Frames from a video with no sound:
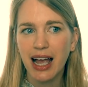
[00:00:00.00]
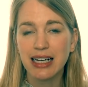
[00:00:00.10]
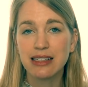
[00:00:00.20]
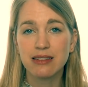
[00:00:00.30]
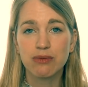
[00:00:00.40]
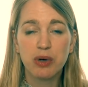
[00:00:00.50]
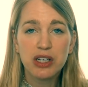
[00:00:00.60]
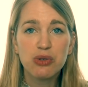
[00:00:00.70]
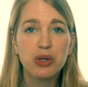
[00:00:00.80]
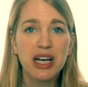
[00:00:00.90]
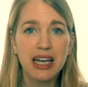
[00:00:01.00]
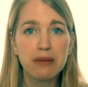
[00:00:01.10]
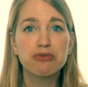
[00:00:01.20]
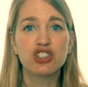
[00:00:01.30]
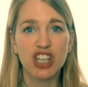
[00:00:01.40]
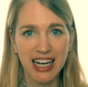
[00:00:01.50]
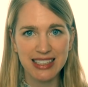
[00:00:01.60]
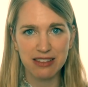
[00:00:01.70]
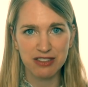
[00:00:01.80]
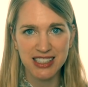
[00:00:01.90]
And when you look at
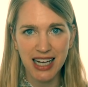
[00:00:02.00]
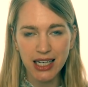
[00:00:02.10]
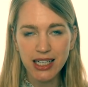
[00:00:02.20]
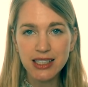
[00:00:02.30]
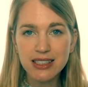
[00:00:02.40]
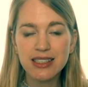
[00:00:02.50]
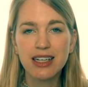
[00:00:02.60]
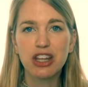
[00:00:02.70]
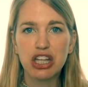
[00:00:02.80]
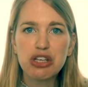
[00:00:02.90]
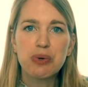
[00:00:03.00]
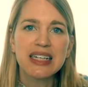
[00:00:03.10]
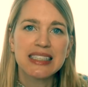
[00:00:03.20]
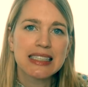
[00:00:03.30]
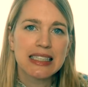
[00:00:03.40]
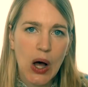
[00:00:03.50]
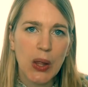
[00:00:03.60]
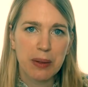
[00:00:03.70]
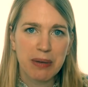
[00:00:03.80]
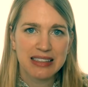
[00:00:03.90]
objective studies, the US is
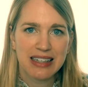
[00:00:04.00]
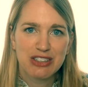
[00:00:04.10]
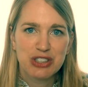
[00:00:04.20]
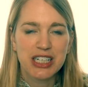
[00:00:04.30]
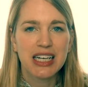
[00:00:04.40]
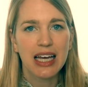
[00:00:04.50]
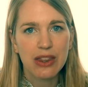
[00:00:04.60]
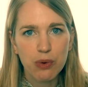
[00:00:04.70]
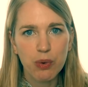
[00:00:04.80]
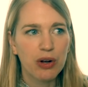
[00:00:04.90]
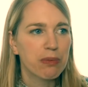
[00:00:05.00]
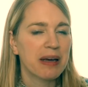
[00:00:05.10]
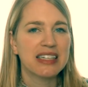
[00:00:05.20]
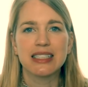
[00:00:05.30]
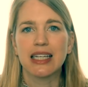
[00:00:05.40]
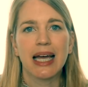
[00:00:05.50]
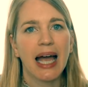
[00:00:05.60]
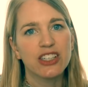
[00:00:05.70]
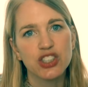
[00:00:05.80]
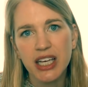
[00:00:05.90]
not the best country in the world based on
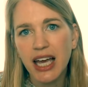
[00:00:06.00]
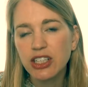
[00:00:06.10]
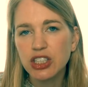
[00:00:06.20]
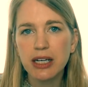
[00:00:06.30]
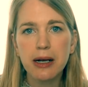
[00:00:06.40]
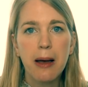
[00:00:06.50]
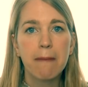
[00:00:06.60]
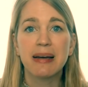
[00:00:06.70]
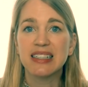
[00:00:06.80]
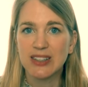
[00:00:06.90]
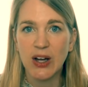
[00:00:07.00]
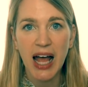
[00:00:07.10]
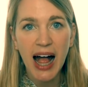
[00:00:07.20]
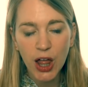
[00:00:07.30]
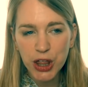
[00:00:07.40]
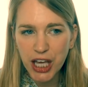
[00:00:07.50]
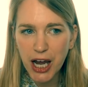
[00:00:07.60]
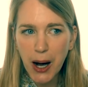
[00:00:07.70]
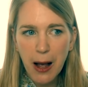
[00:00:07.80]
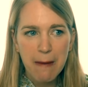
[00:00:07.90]
like education, based on
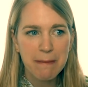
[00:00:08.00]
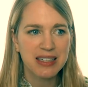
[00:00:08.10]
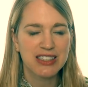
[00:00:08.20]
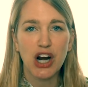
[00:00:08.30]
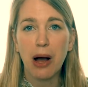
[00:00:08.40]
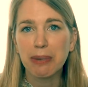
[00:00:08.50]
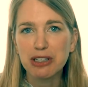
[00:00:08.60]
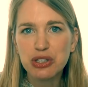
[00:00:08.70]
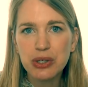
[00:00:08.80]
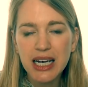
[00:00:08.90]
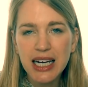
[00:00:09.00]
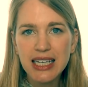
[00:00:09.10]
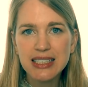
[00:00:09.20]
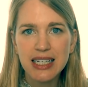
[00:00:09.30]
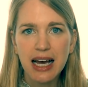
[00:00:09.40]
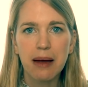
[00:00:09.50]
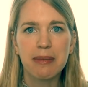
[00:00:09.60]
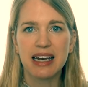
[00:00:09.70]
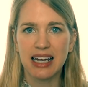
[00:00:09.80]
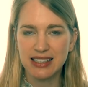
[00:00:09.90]
healthcare, based on opportunities. I
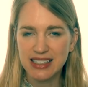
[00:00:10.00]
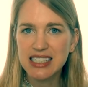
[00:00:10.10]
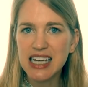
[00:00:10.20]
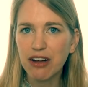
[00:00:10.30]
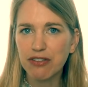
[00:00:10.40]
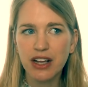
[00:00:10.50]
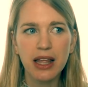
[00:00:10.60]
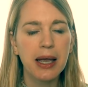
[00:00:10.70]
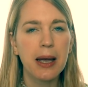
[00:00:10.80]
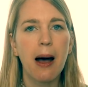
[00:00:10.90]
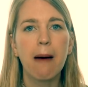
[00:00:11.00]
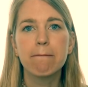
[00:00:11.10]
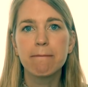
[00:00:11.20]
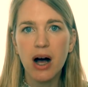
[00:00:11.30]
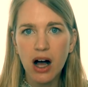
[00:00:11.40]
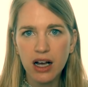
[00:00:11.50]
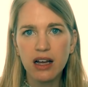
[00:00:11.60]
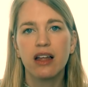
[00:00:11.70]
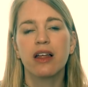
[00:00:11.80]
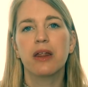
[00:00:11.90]
mean, it's definitely
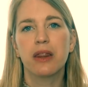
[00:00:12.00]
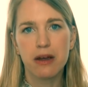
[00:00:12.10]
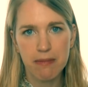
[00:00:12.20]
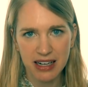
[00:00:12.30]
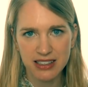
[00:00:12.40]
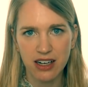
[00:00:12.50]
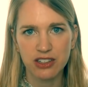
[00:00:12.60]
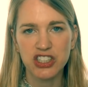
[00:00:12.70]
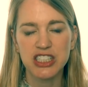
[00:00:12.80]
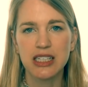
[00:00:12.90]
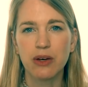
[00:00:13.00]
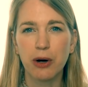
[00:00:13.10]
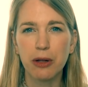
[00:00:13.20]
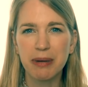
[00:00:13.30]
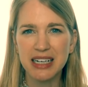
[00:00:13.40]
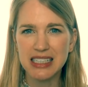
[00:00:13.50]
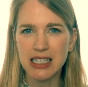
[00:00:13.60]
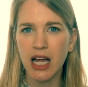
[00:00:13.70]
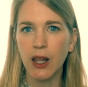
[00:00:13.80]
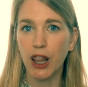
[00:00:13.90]
among the best countries in the world, but it is
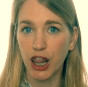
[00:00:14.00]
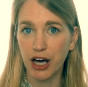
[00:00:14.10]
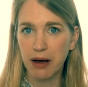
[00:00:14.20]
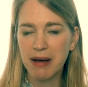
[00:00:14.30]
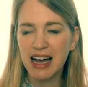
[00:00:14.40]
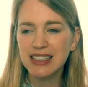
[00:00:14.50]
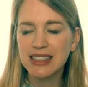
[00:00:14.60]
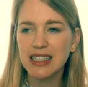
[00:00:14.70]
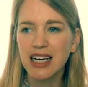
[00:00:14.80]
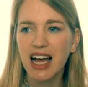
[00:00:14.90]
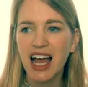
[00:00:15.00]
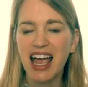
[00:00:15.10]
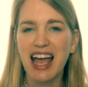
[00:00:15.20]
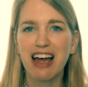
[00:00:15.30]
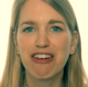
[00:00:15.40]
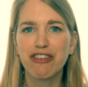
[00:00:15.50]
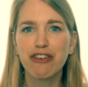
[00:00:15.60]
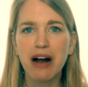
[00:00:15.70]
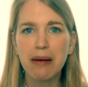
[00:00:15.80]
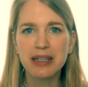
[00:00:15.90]
not the best. And
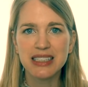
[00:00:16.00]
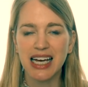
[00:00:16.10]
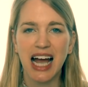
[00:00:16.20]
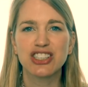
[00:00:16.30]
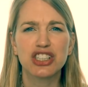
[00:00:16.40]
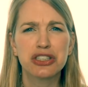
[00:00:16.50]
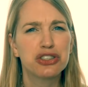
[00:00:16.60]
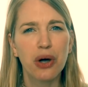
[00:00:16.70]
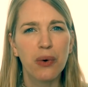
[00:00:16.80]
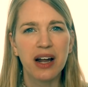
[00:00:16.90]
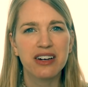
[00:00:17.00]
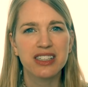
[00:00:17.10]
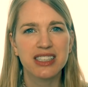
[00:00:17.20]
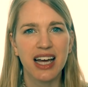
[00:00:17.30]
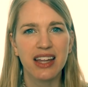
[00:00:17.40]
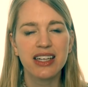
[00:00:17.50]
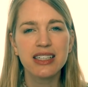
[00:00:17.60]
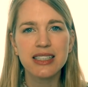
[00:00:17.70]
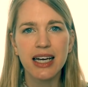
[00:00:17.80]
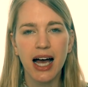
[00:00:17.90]
for Robin, he's like, I just don't understand
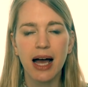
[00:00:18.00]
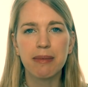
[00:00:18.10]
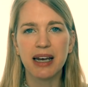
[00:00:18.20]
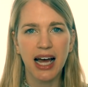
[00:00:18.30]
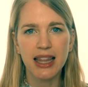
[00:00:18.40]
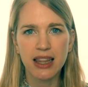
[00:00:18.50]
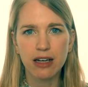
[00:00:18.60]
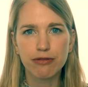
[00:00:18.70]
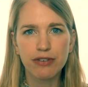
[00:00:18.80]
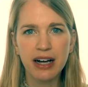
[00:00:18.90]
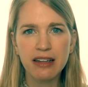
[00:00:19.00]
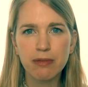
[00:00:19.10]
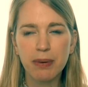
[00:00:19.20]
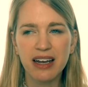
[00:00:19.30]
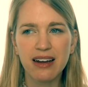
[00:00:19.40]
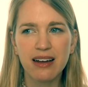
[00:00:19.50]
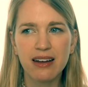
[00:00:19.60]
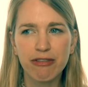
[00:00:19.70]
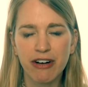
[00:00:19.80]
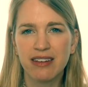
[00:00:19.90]
this. Like, I mean, I love France, but
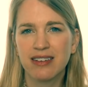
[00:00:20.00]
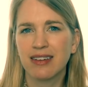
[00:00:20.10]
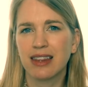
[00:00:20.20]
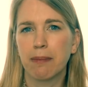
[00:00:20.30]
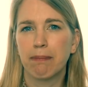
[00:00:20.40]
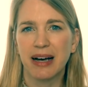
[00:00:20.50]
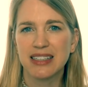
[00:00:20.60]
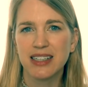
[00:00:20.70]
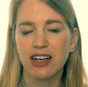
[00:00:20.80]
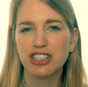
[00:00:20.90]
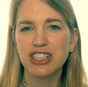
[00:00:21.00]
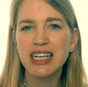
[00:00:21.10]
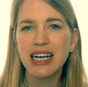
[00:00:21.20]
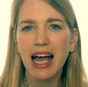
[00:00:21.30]
France isn't the best country.